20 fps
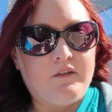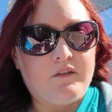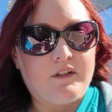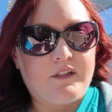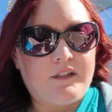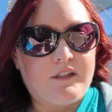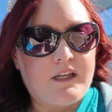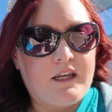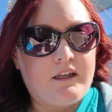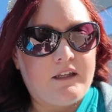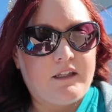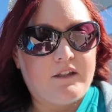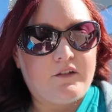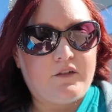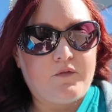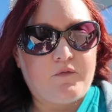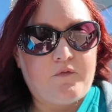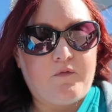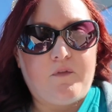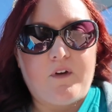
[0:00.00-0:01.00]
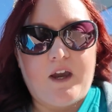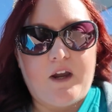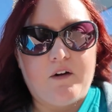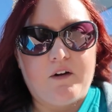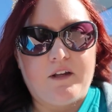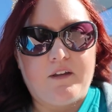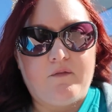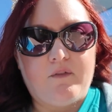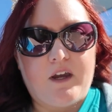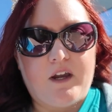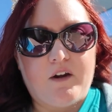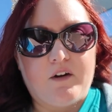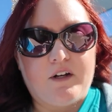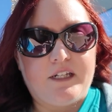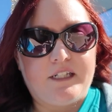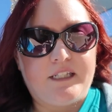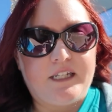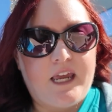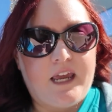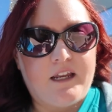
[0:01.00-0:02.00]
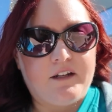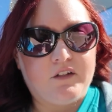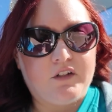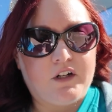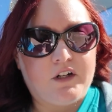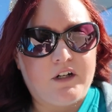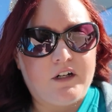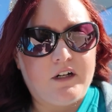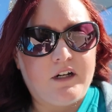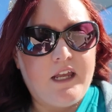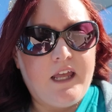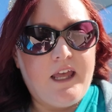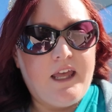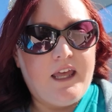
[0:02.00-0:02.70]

The steak is very, very tender.